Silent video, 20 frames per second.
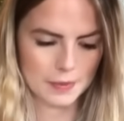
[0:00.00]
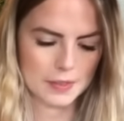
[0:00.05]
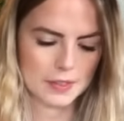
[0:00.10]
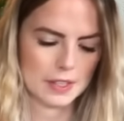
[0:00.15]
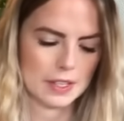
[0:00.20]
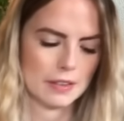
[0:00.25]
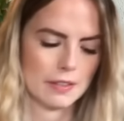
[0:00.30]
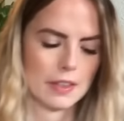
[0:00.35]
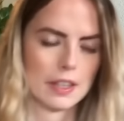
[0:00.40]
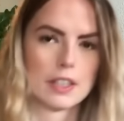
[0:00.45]

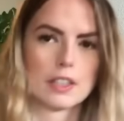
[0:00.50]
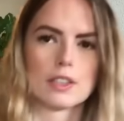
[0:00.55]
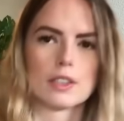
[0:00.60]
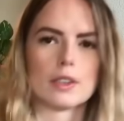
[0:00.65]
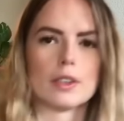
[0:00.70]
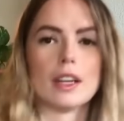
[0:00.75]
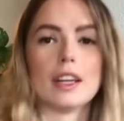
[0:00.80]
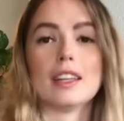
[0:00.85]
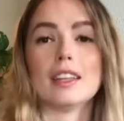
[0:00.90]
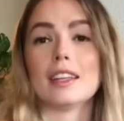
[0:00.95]
Let's see if I can
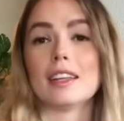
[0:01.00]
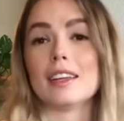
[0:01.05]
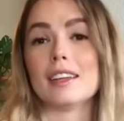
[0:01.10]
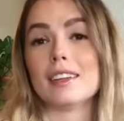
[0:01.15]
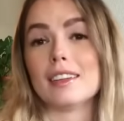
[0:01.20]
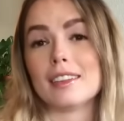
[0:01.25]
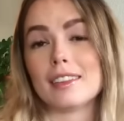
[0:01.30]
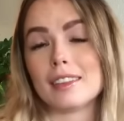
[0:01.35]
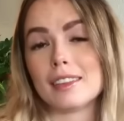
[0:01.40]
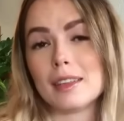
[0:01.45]
show. And
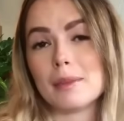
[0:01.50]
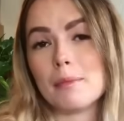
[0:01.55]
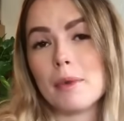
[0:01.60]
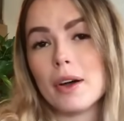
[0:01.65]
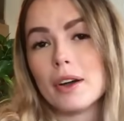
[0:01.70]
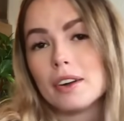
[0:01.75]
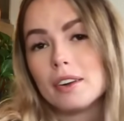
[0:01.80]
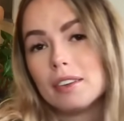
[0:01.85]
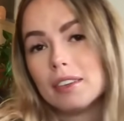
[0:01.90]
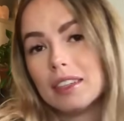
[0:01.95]
the
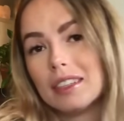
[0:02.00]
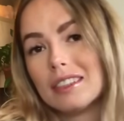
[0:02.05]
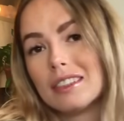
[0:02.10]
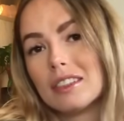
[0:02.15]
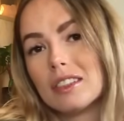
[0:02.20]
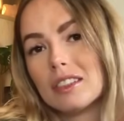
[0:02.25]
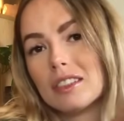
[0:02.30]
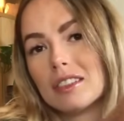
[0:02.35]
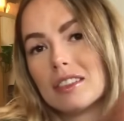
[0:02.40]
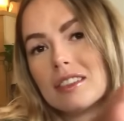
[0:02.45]
model
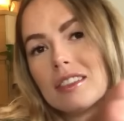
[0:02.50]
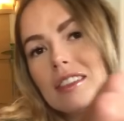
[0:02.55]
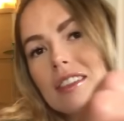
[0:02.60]
is just